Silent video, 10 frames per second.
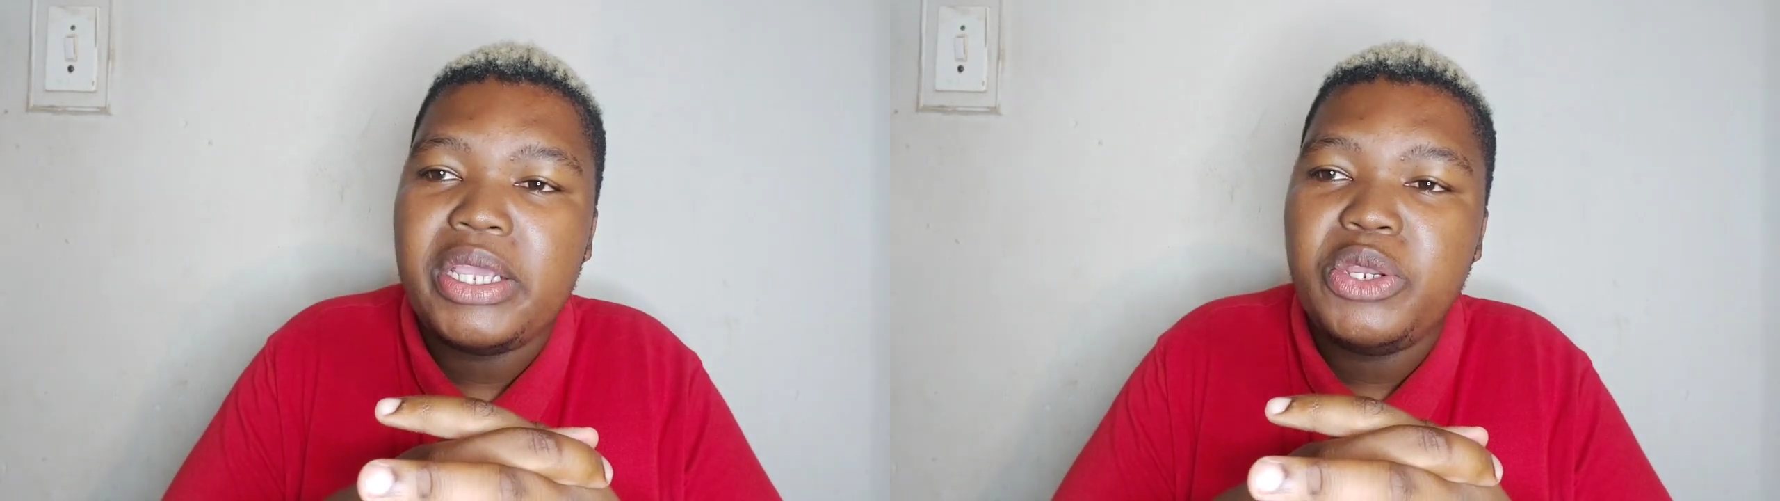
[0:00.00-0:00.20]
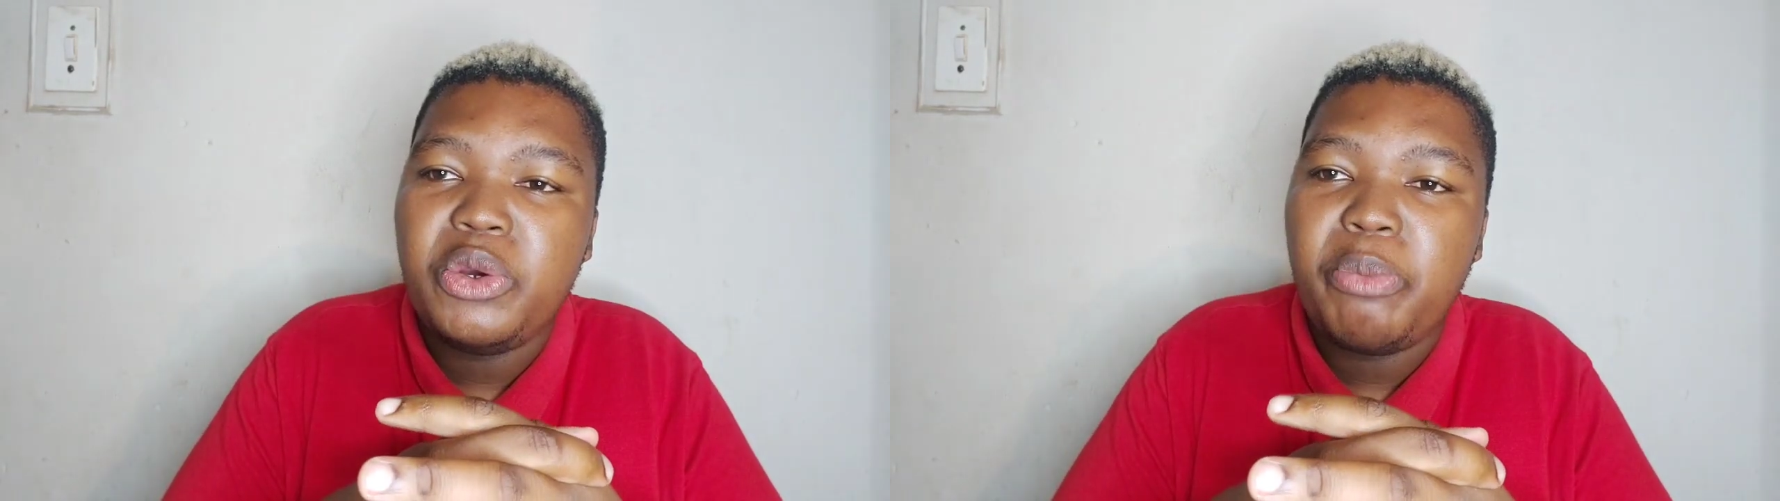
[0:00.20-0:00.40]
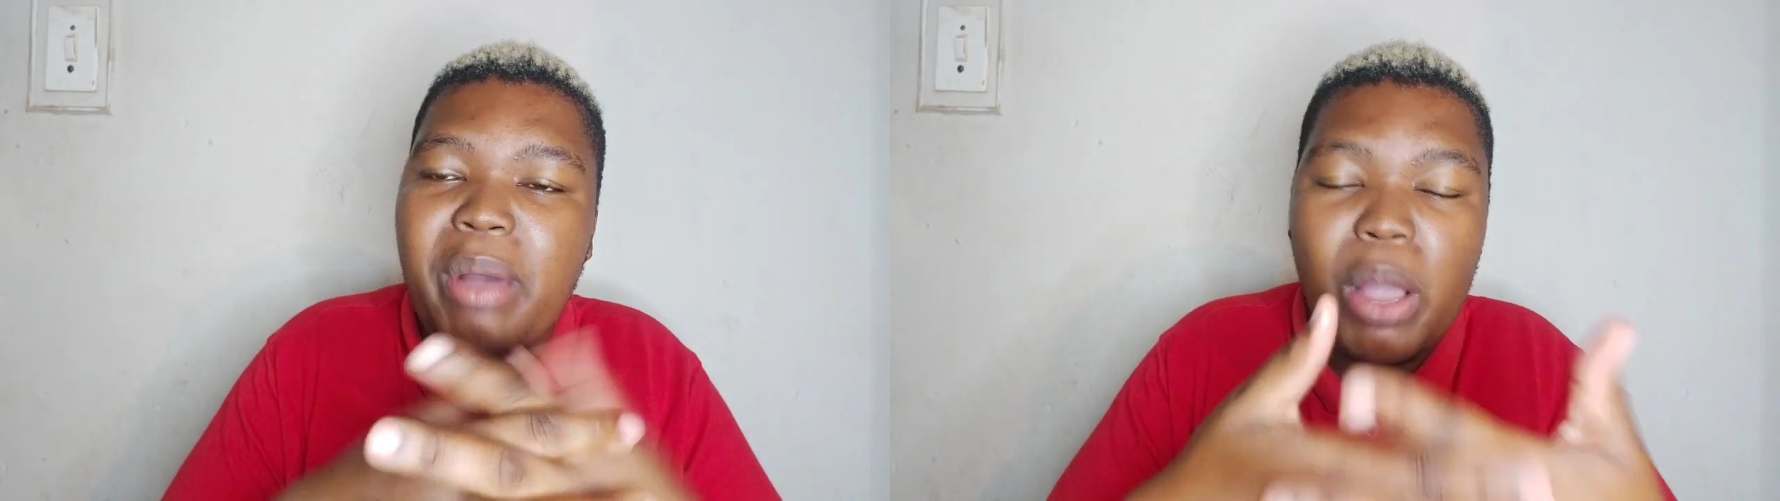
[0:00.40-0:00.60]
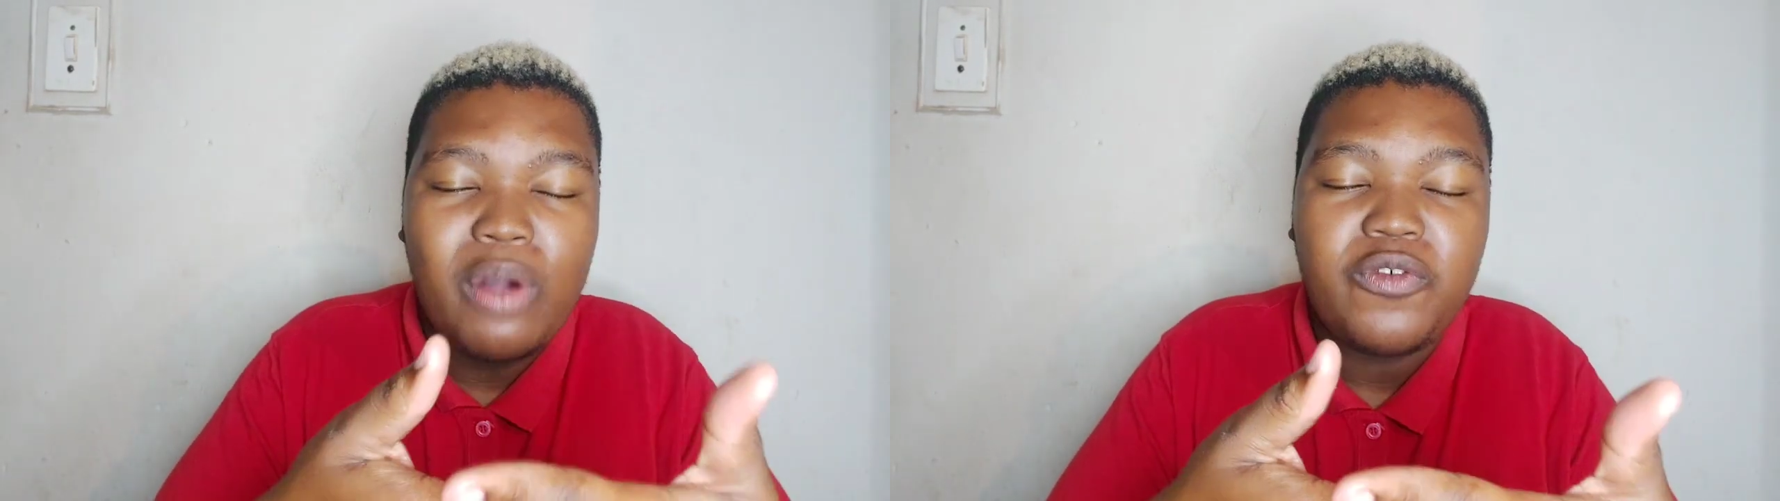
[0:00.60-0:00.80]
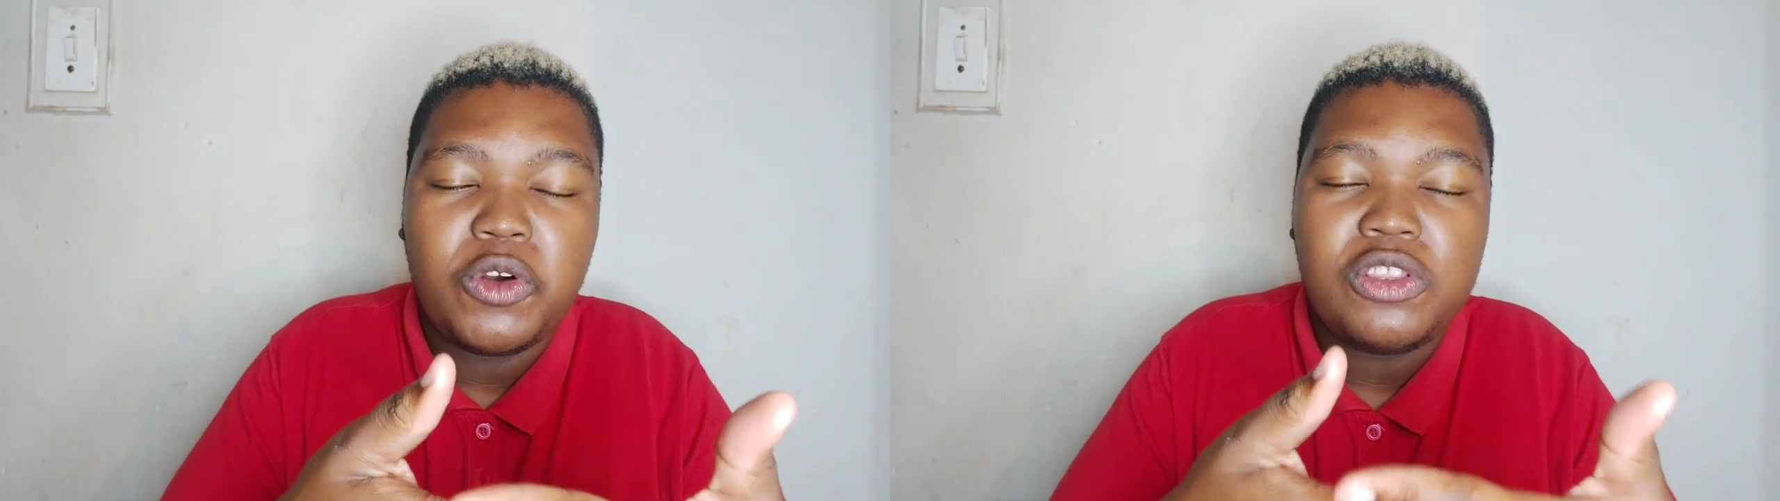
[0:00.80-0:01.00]
you know,
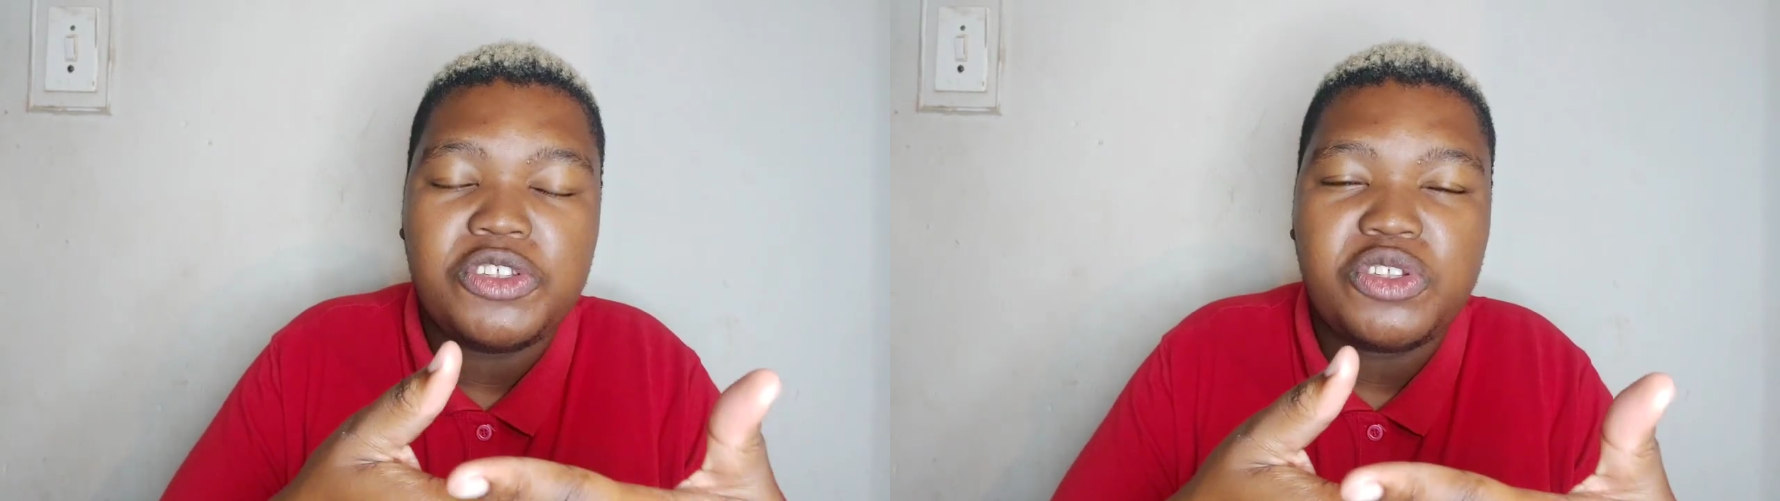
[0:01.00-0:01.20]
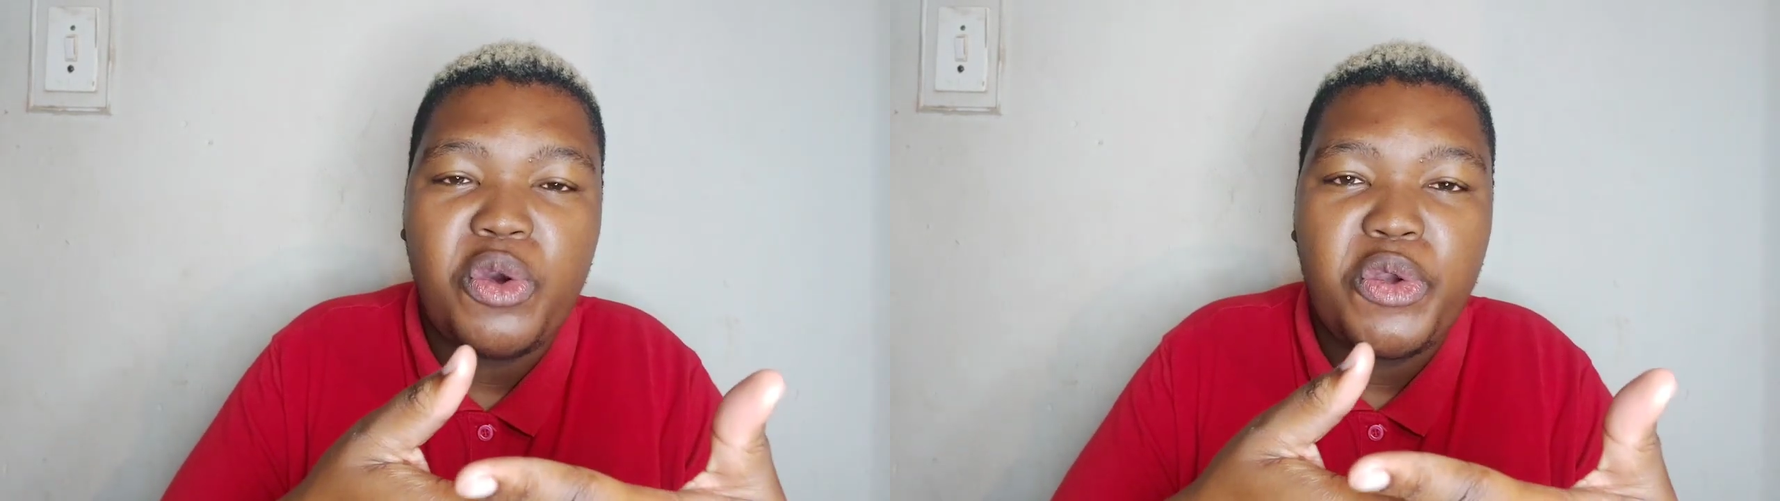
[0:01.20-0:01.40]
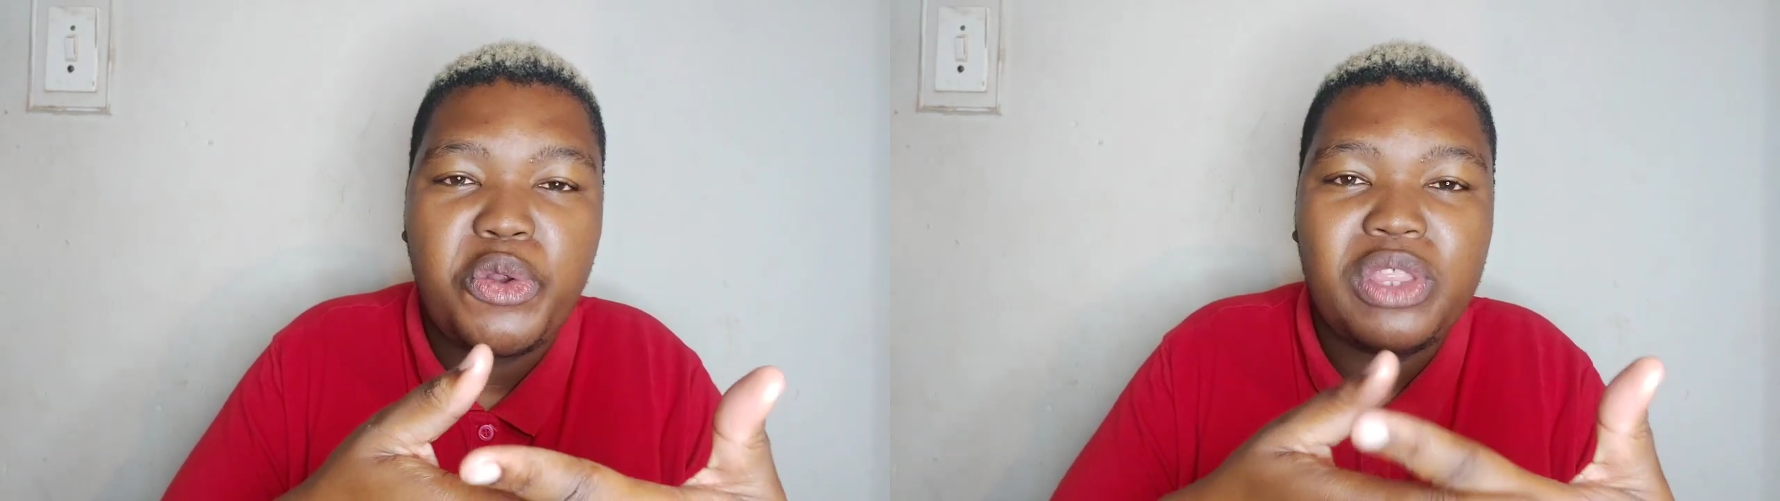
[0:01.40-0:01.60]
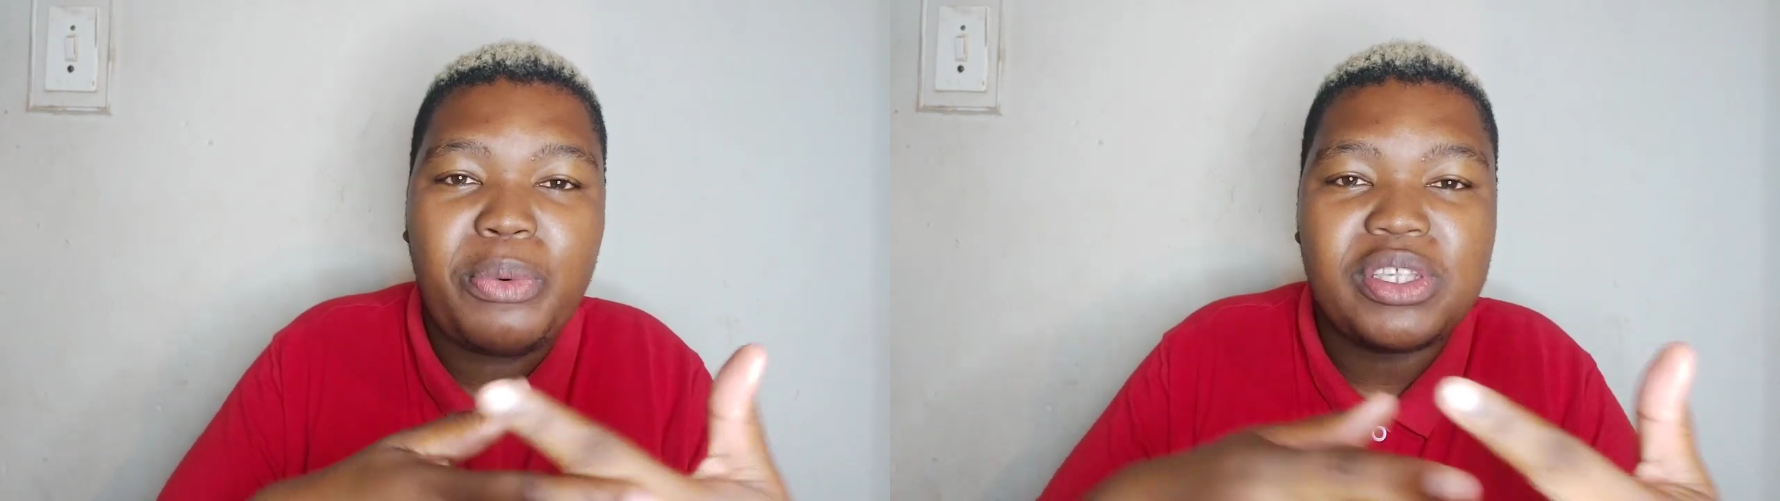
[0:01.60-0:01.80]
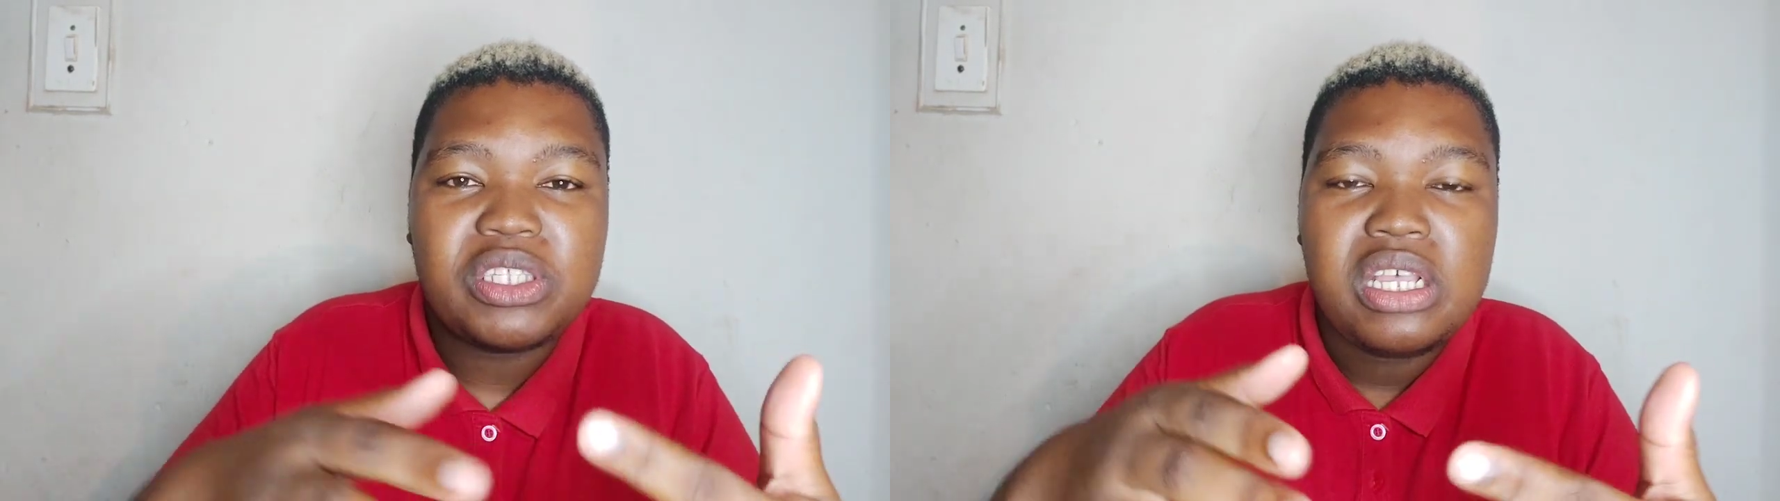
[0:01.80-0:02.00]
powerful on the song. You know, there
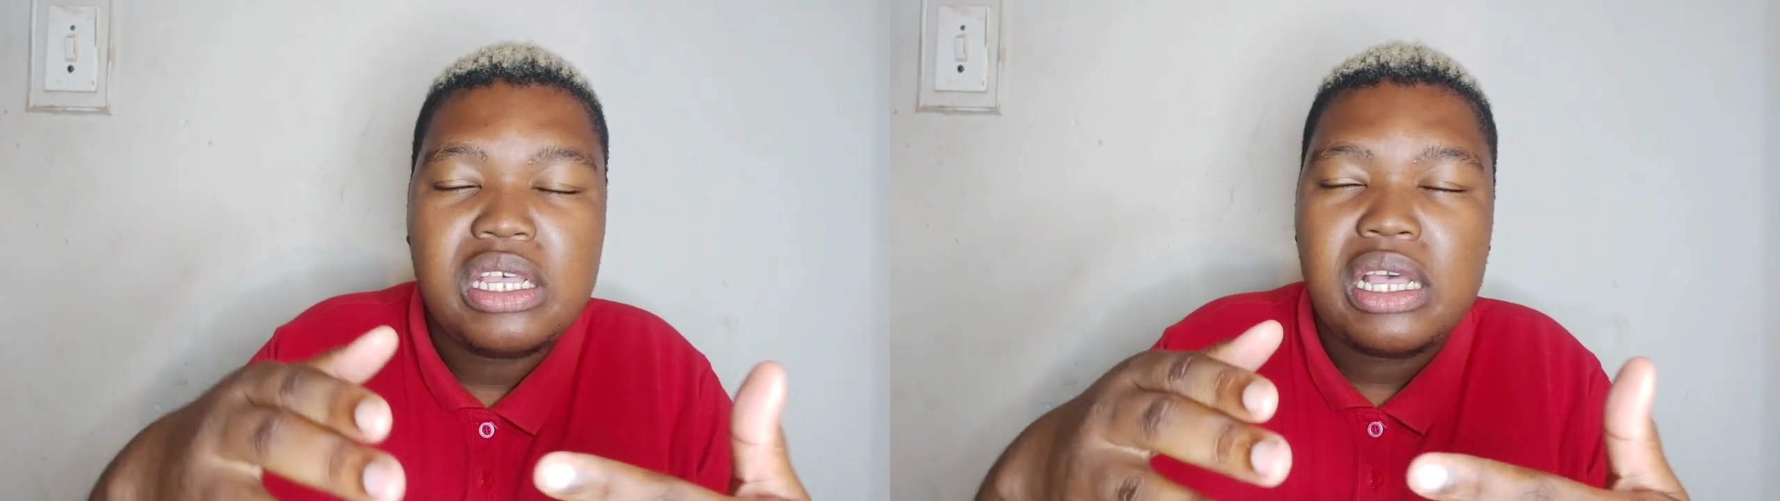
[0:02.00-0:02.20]
was,